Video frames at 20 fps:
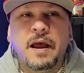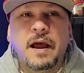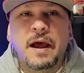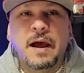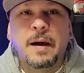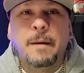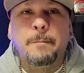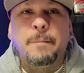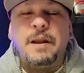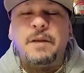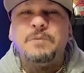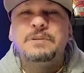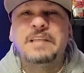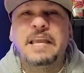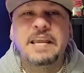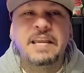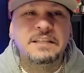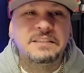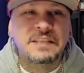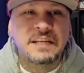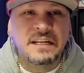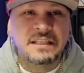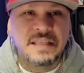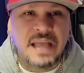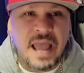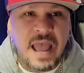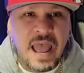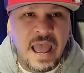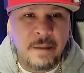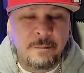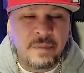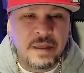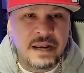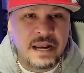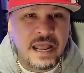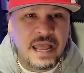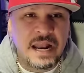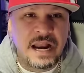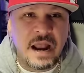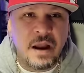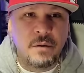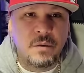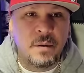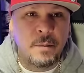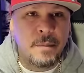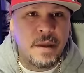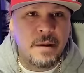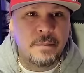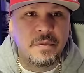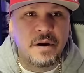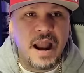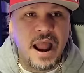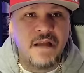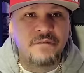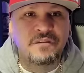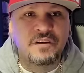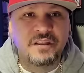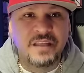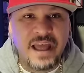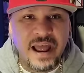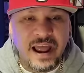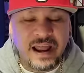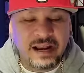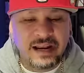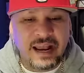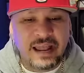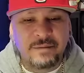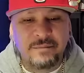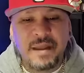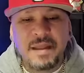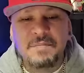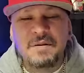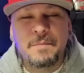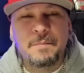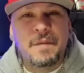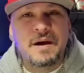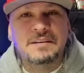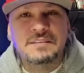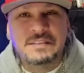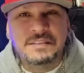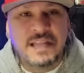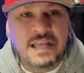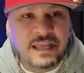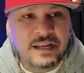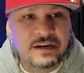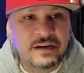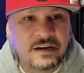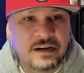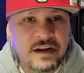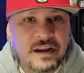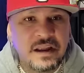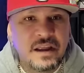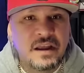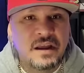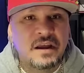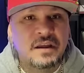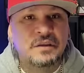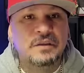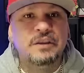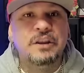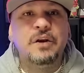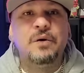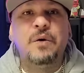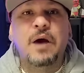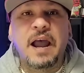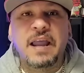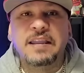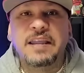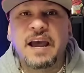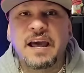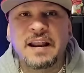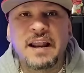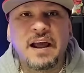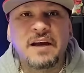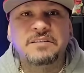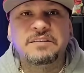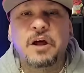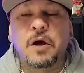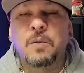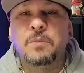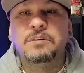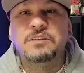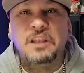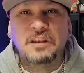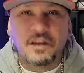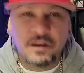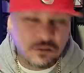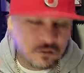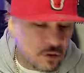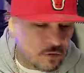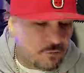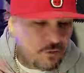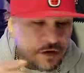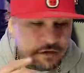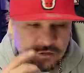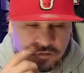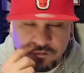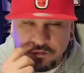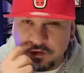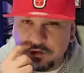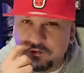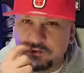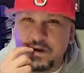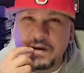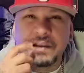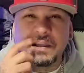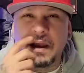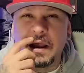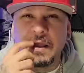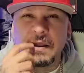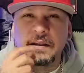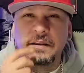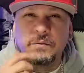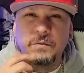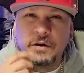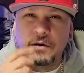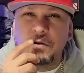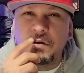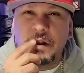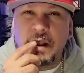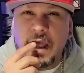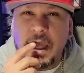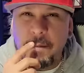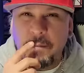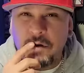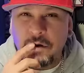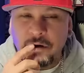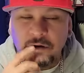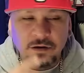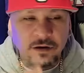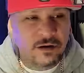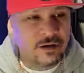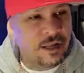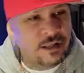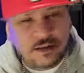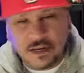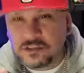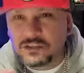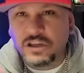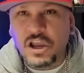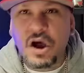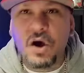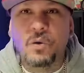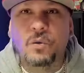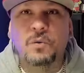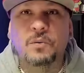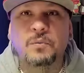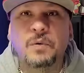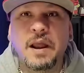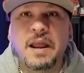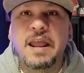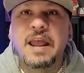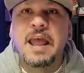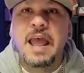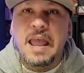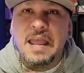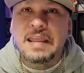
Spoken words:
But it was an incident that happened, and I remember after that, like maybe months later, you know, I got out. The homie's like, "Let's go to Foster Free. Fuck it, eh? You want to go to Hamburger? Like, let's go, right?"